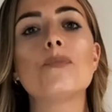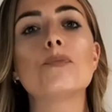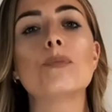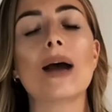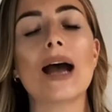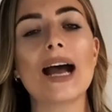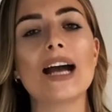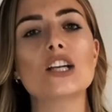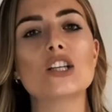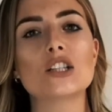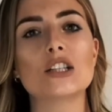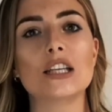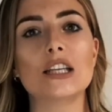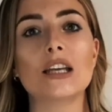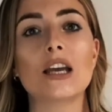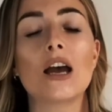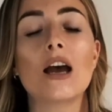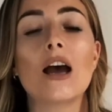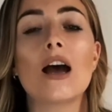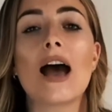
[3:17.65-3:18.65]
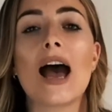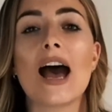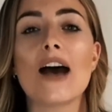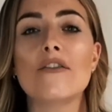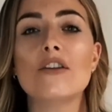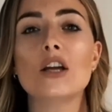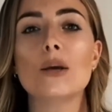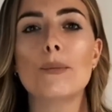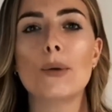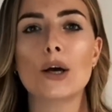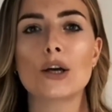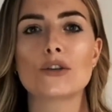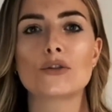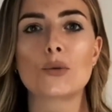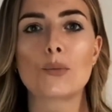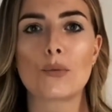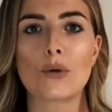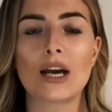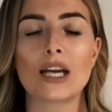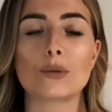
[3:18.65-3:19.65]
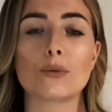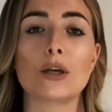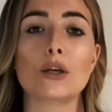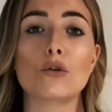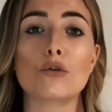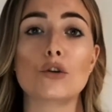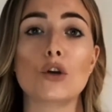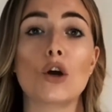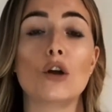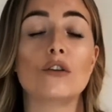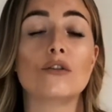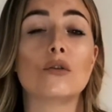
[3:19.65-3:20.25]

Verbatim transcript: But actually, having a personal brand where you're known